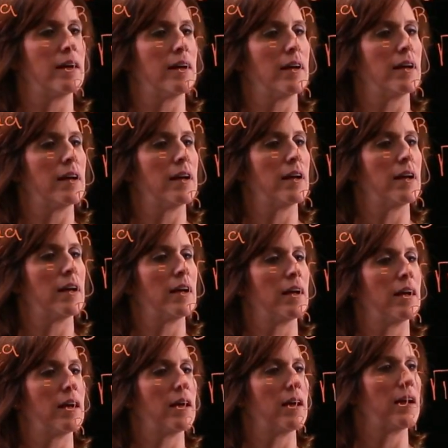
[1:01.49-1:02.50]

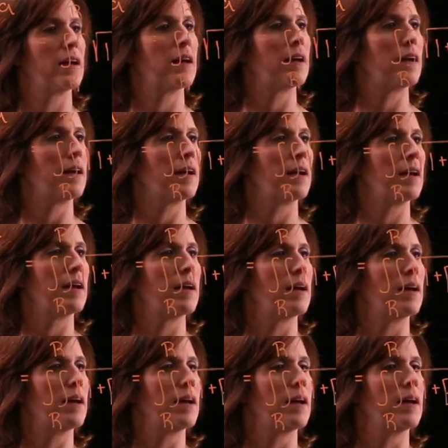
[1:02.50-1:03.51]

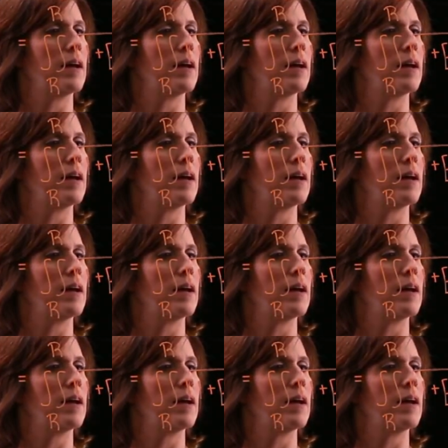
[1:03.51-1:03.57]
Nothing is said.